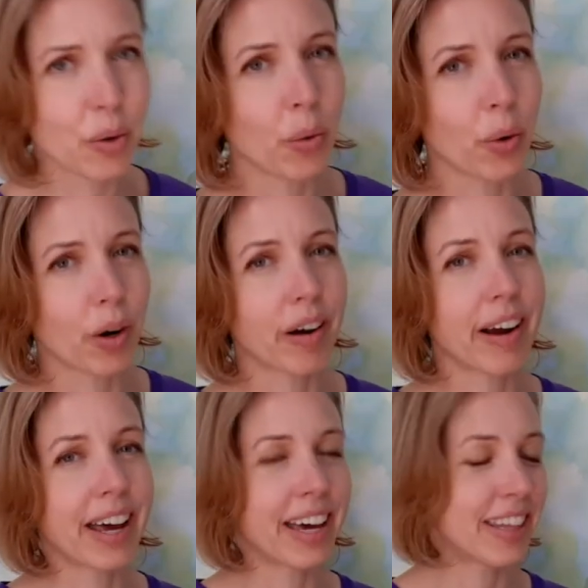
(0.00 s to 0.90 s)
or
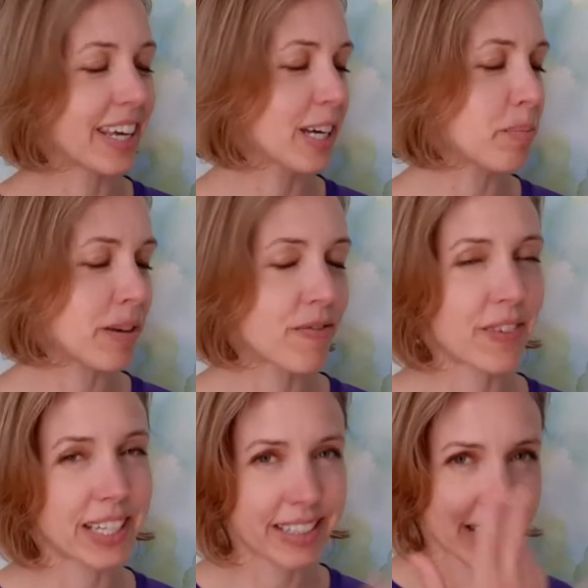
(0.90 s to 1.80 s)
uh, they could be
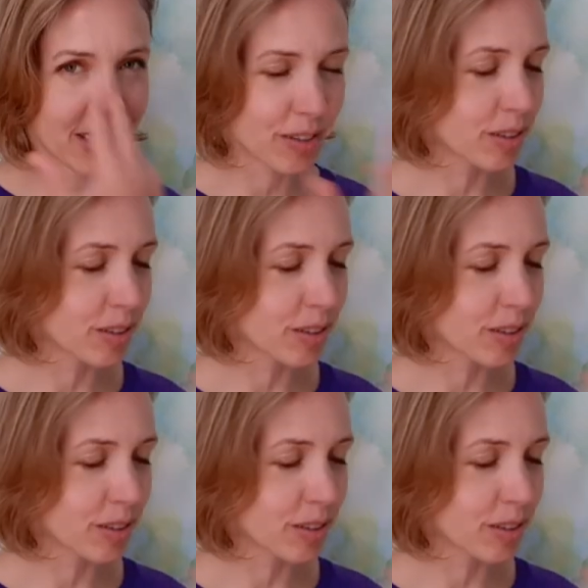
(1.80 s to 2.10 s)
facing you